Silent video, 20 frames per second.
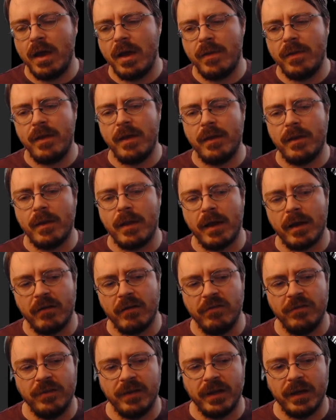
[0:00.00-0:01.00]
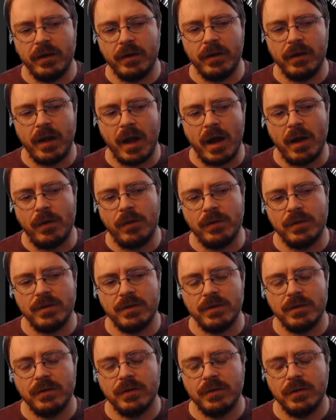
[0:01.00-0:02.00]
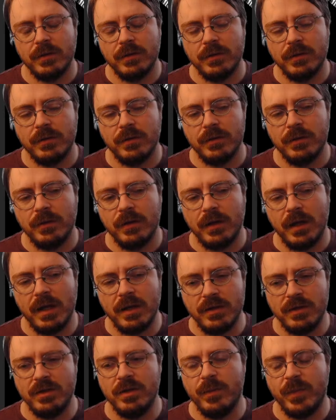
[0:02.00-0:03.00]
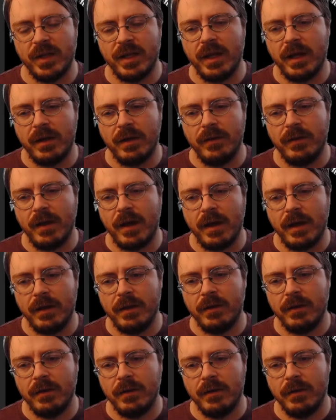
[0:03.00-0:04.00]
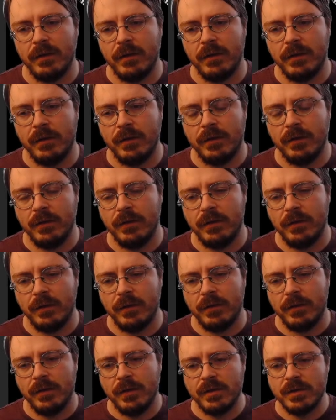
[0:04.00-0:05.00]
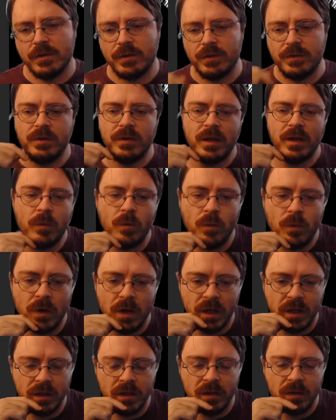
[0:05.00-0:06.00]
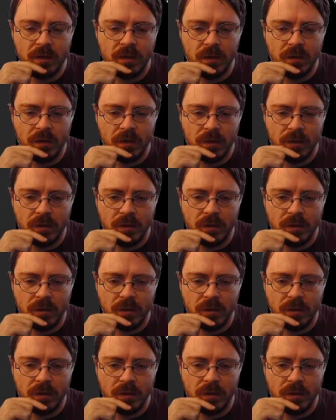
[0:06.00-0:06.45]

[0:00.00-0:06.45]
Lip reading: and then like flared it out and duplicated that? So we'll do like one,